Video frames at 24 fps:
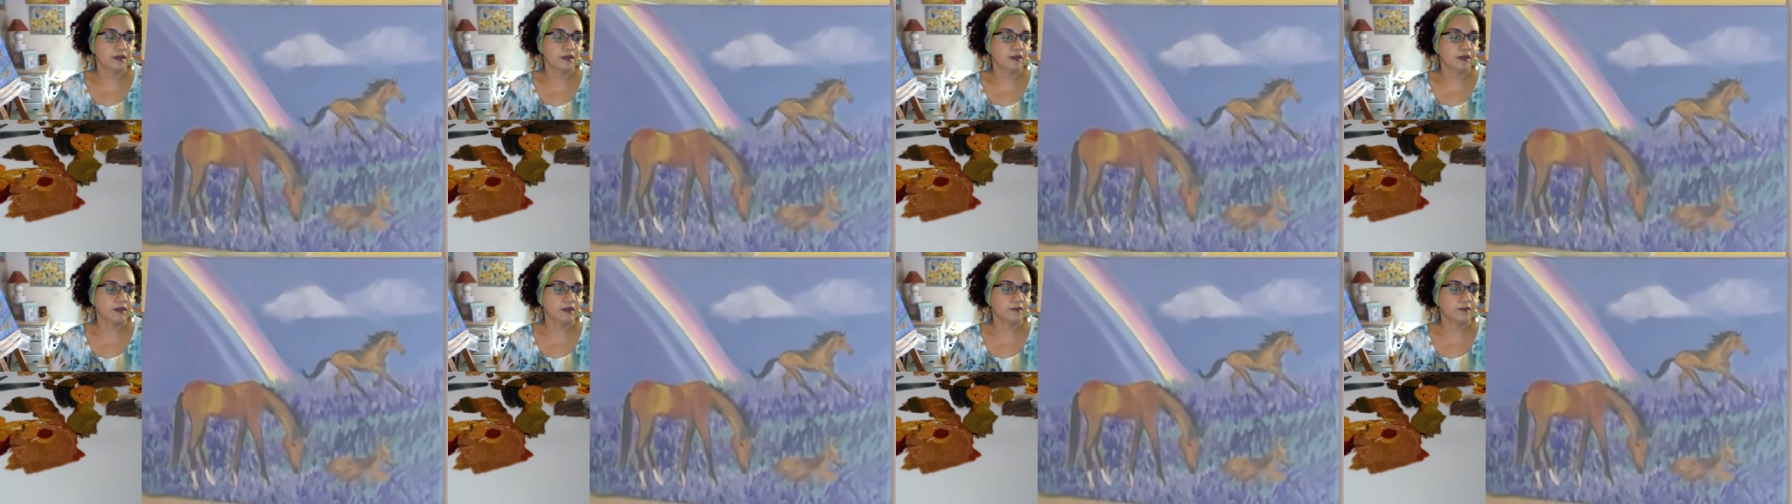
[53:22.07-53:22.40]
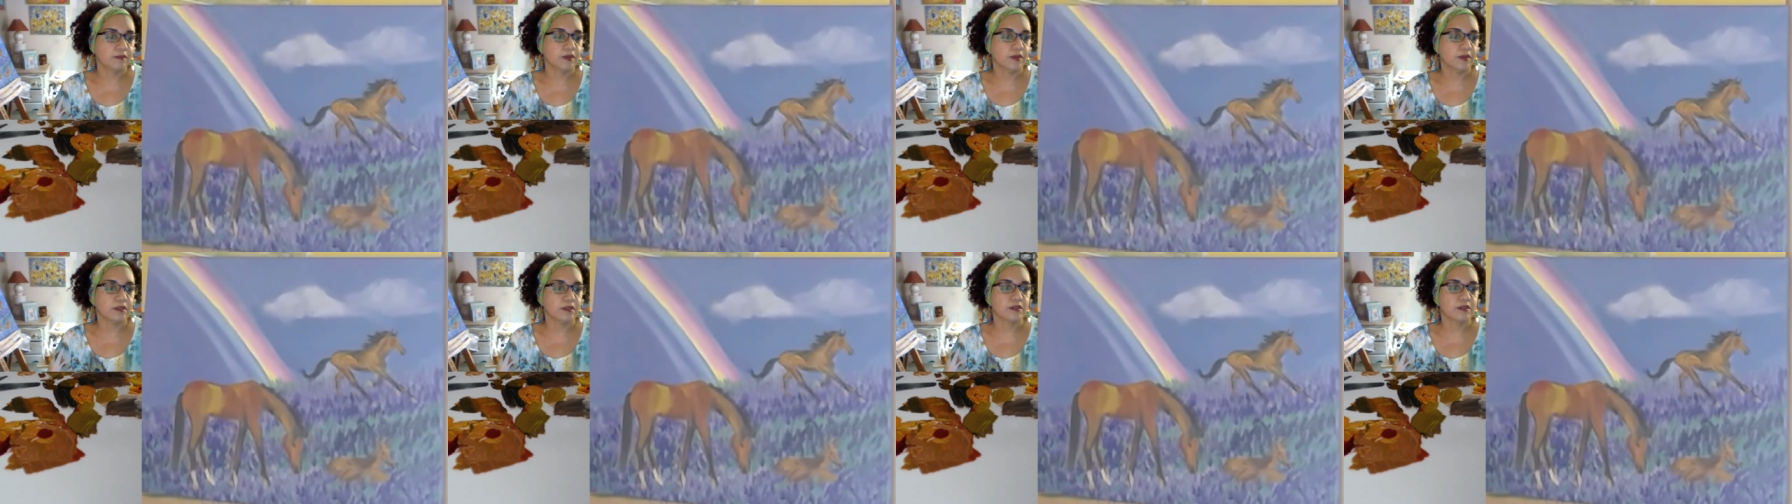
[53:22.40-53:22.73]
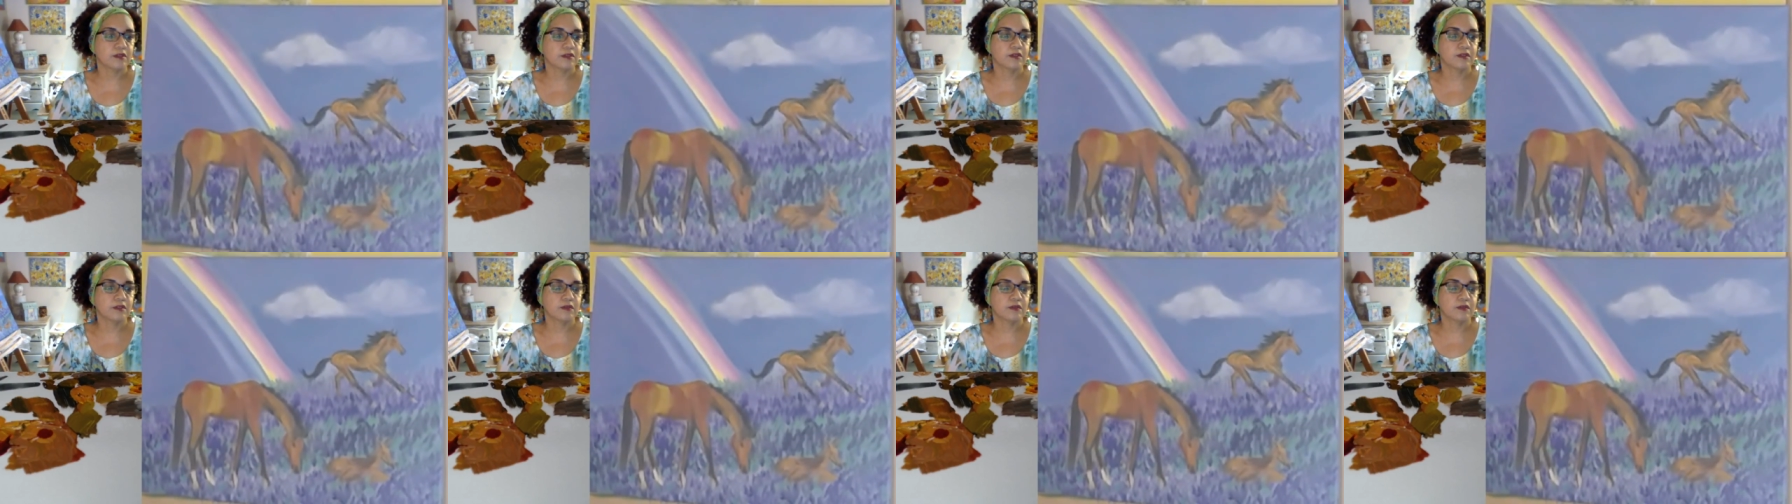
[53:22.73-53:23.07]
I'm going to
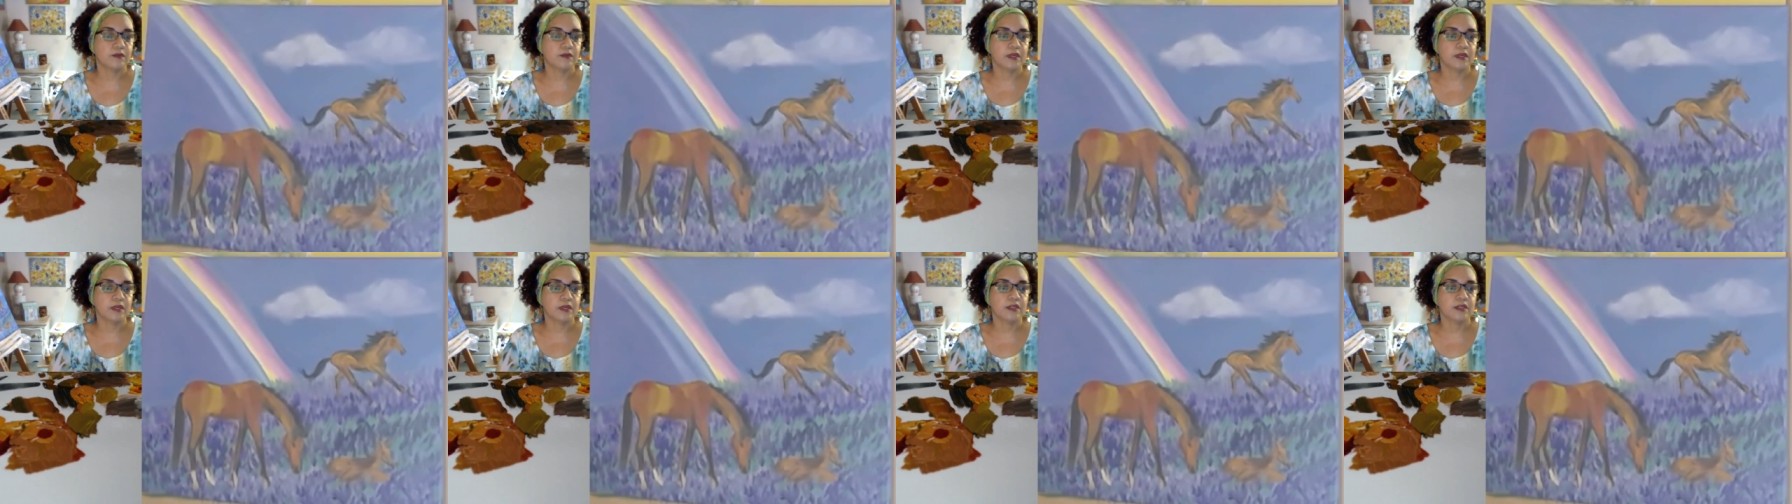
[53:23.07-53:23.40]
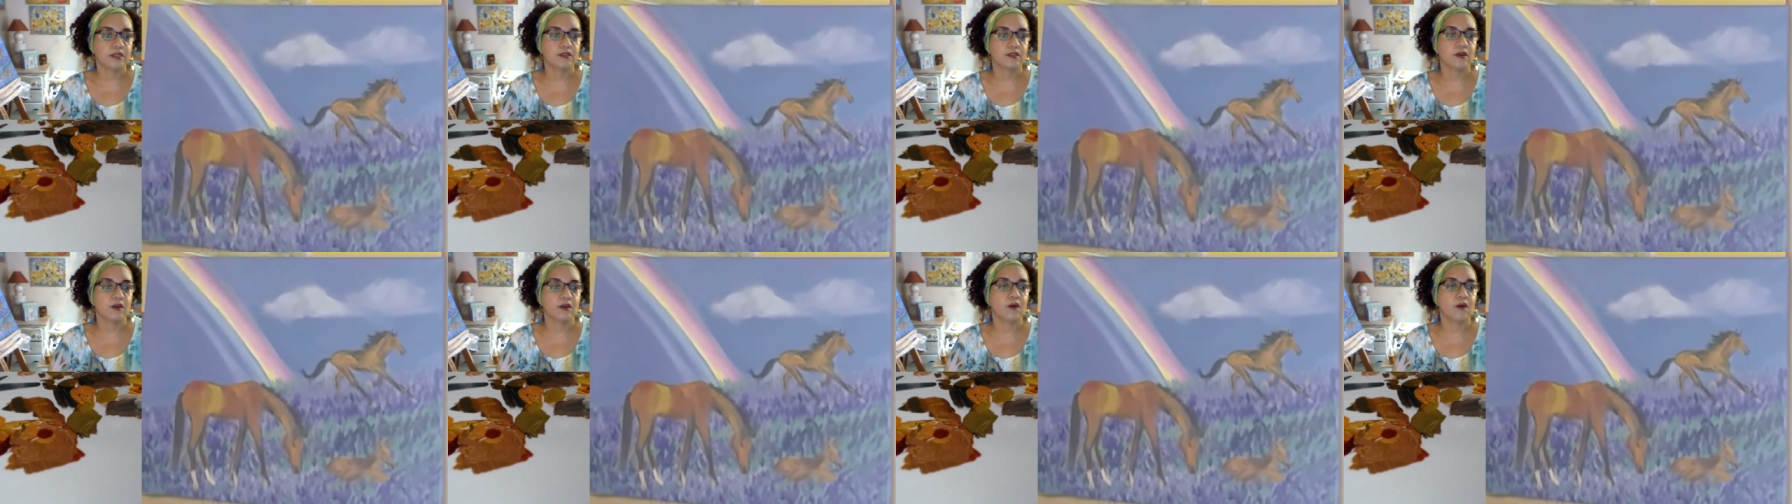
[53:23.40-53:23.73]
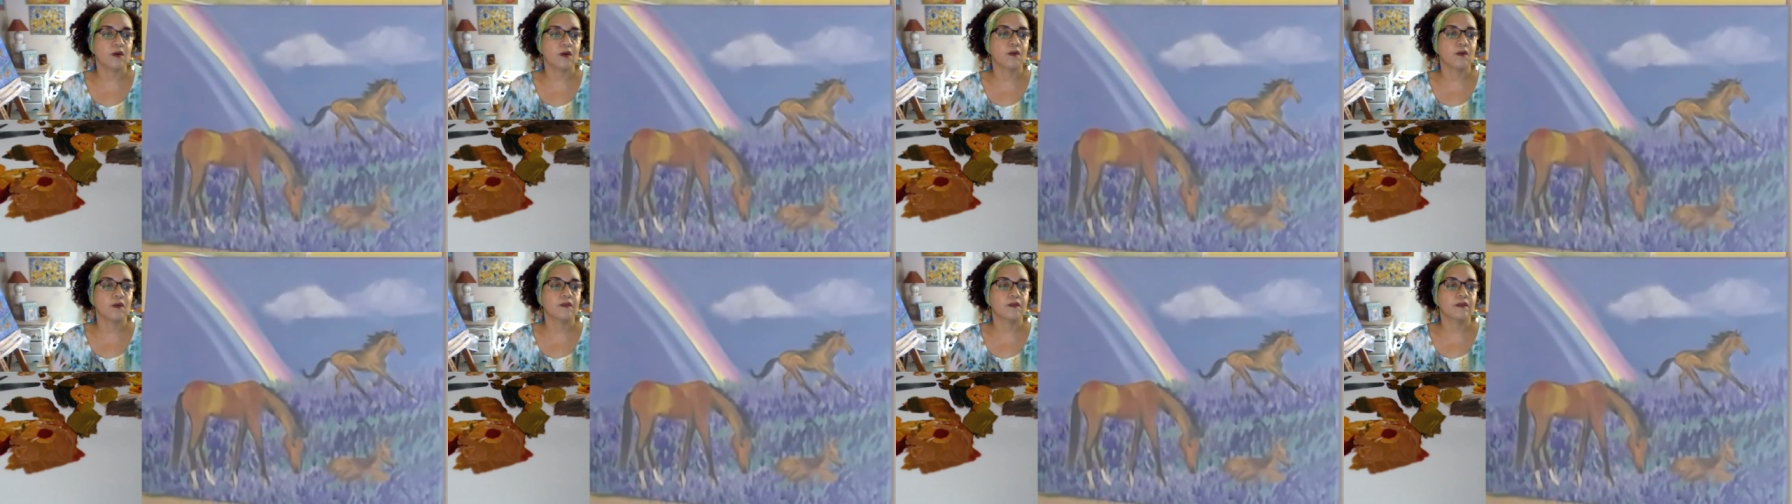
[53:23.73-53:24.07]
switch
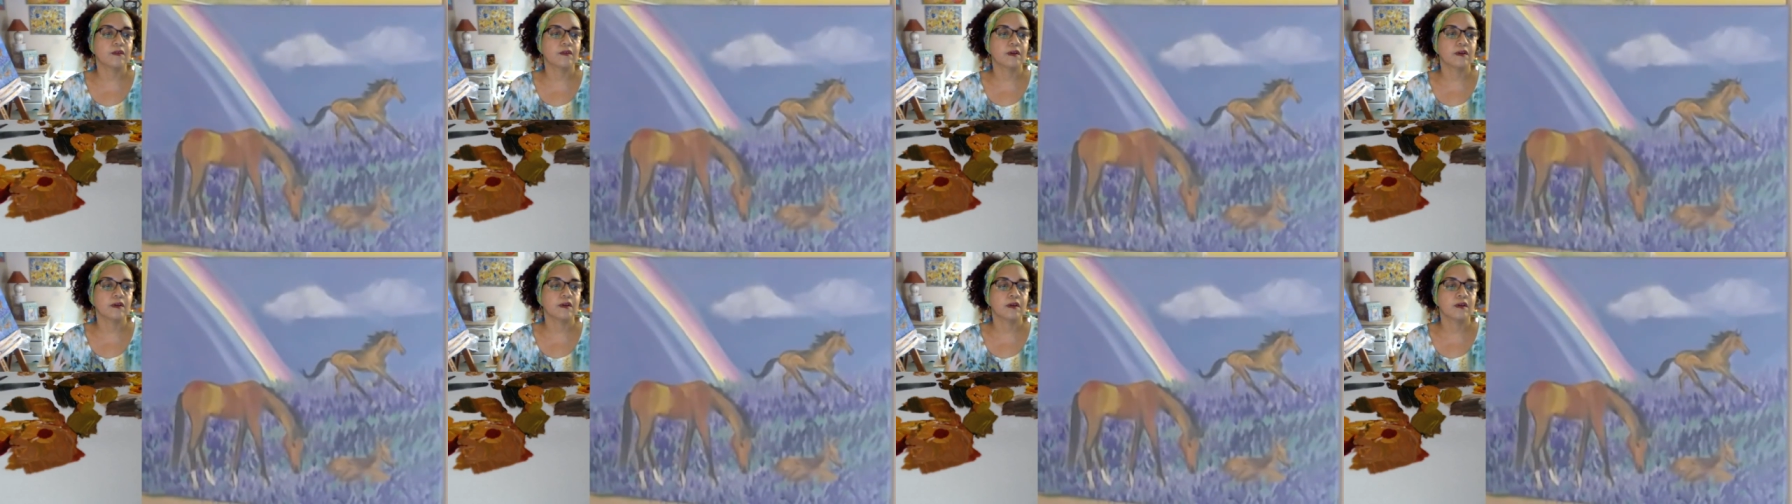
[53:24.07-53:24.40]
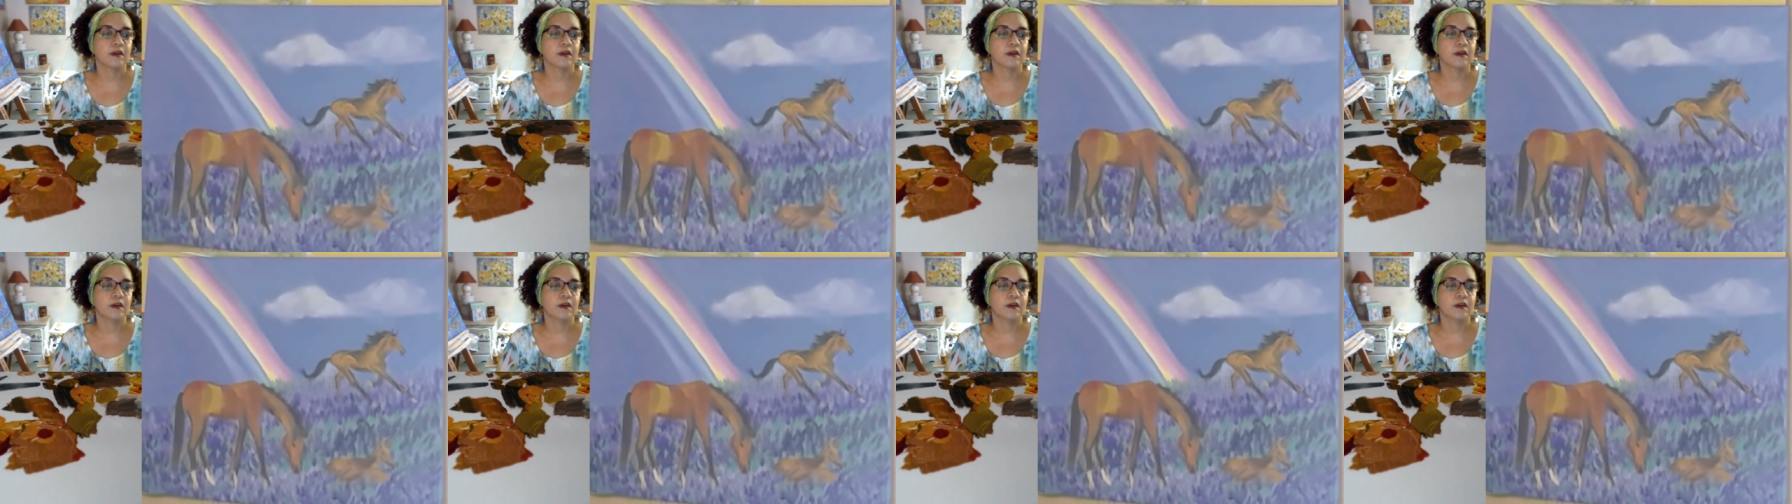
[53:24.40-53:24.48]
over.